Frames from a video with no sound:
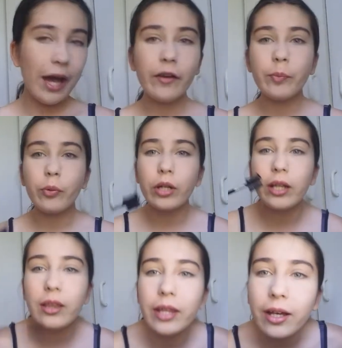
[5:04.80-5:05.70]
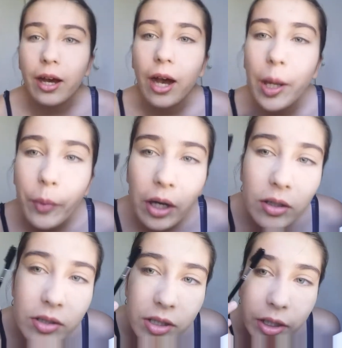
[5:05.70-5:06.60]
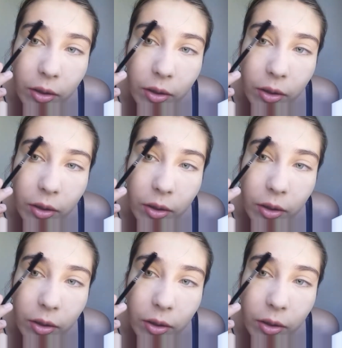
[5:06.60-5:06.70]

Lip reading: I have pretty thick eyebrows.